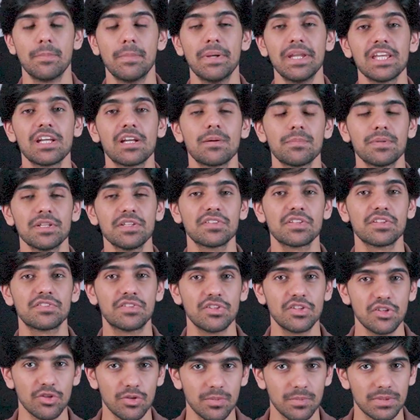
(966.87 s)
Many companies
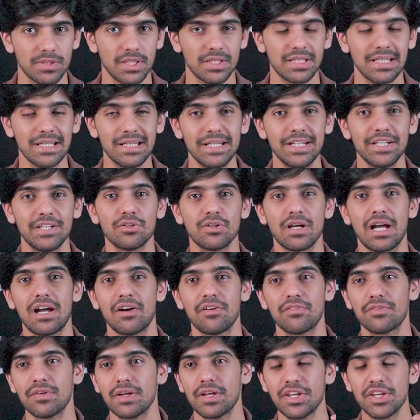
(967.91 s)
assume that they need to
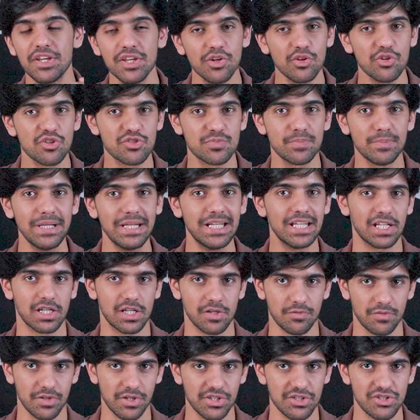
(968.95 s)
have huge media
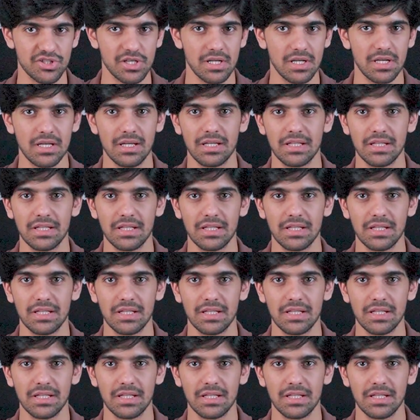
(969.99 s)
coverage.